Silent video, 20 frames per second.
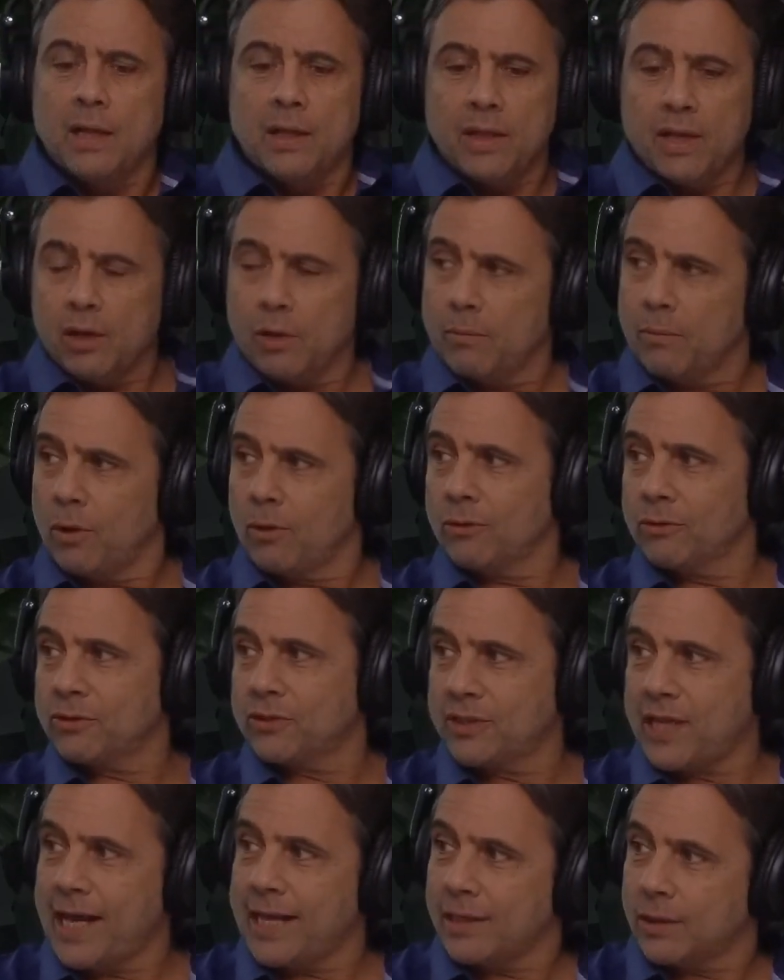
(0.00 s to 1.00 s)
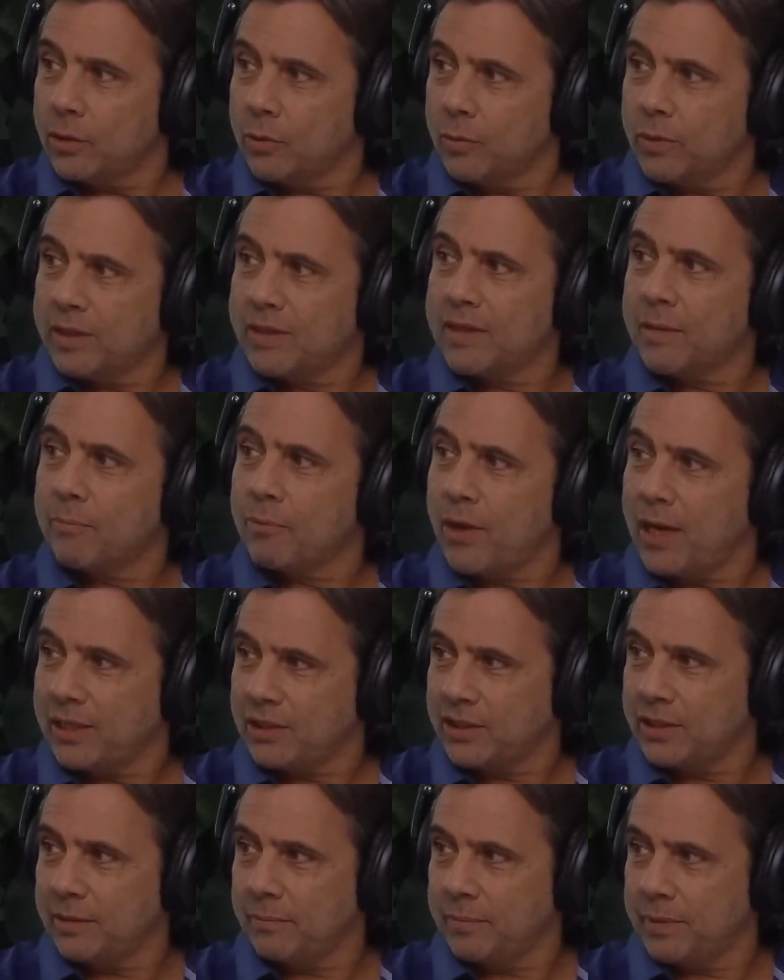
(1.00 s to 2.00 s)
the hormonal cycle with
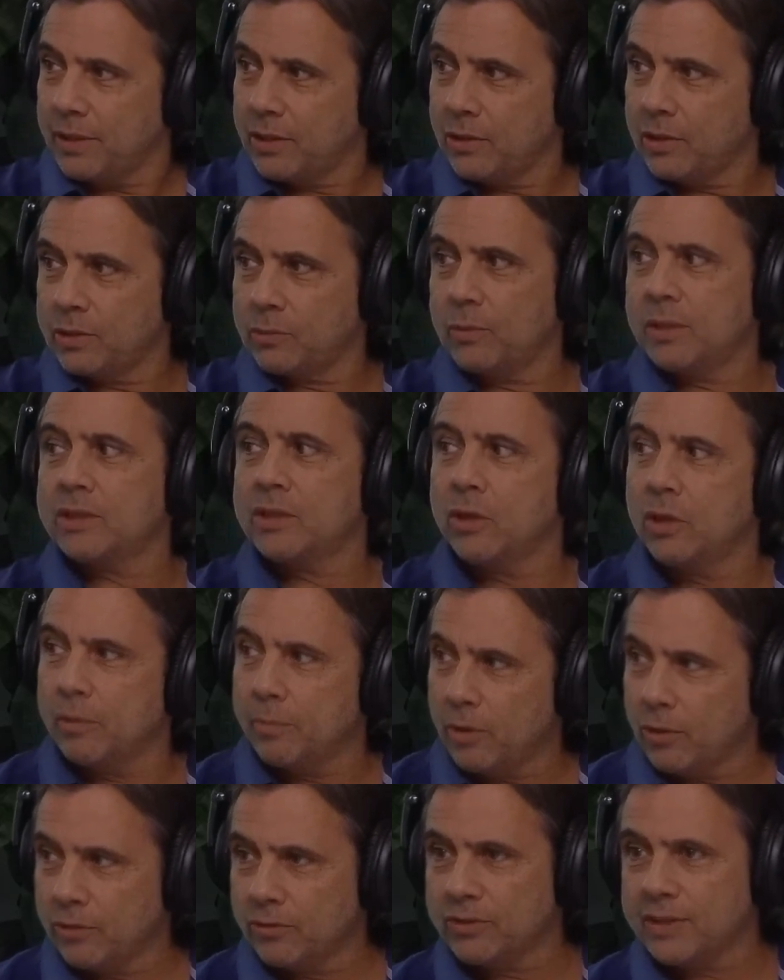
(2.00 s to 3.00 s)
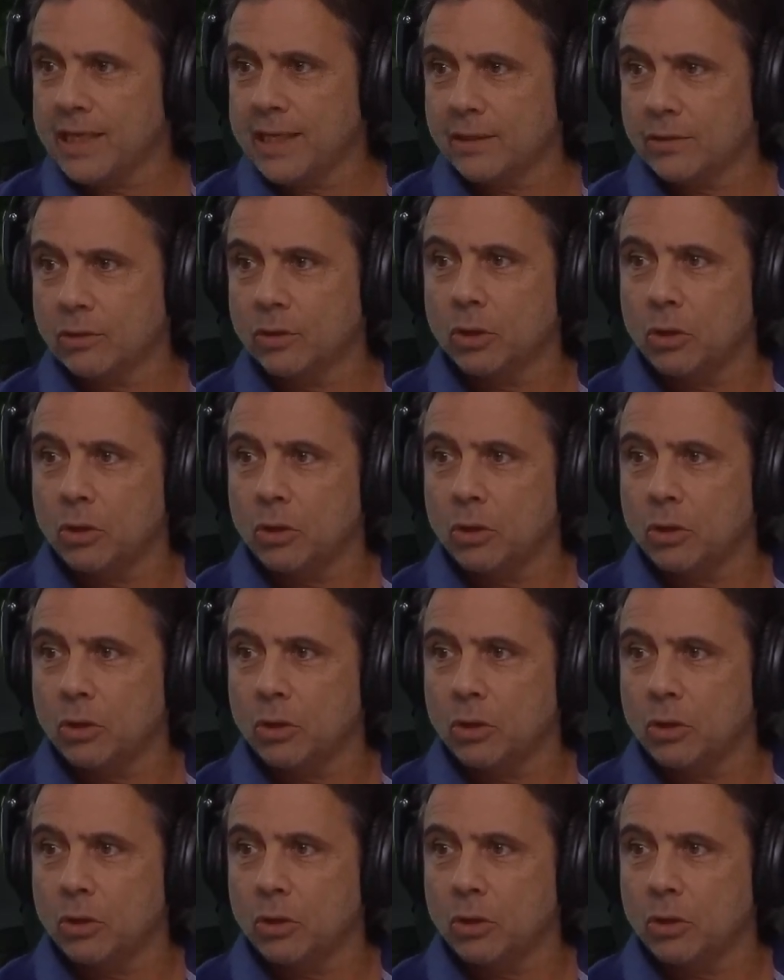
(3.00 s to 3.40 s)
depression, because what's a hormonal cycle?